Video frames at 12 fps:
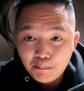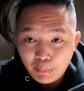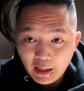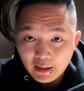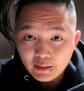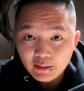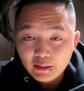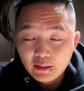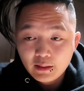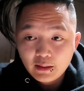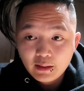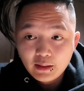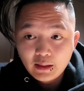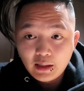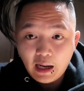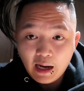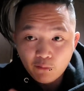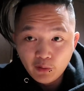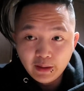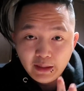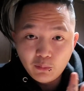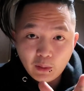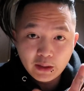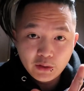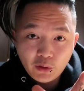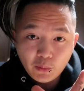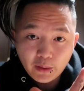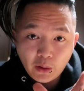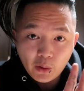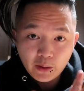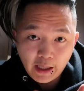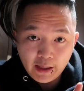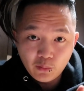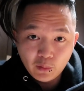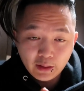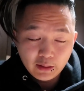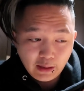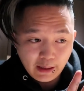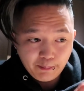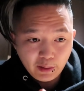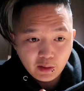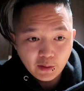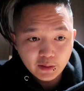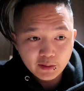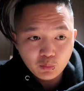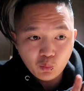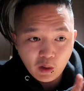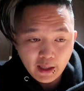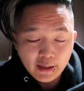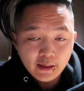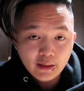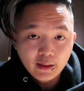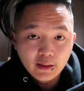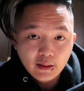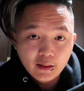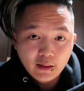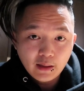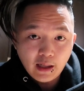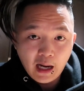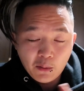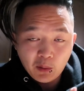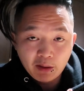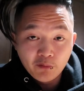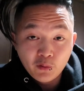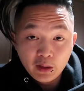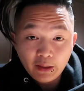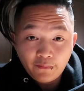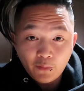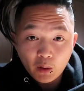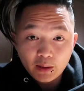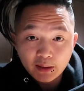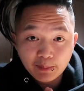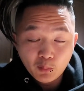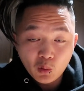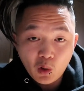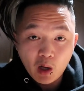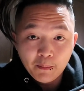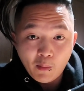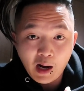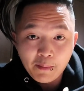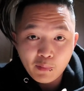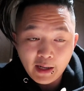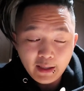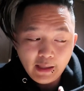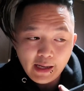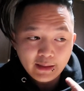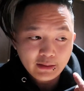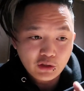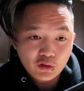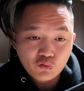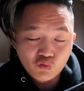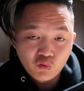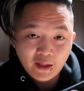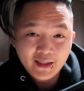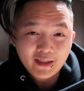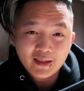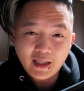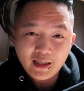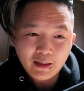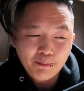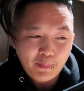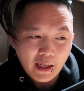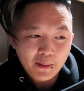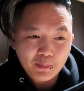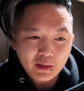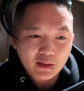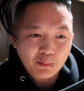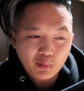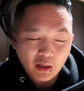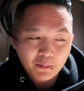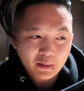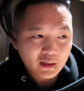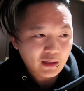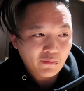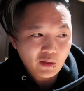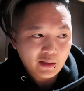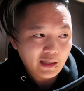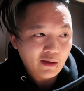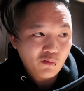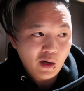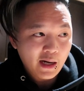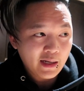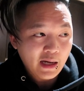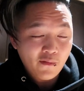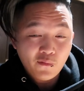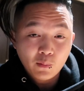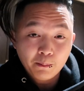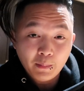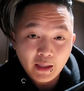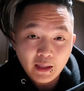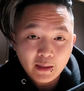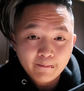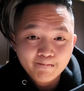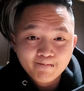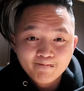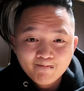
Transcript: But I really want to do a Kokaine one, like because one, I want to really focus more on my brand and just reselling Bape and Supreme and stuff like that right now for me.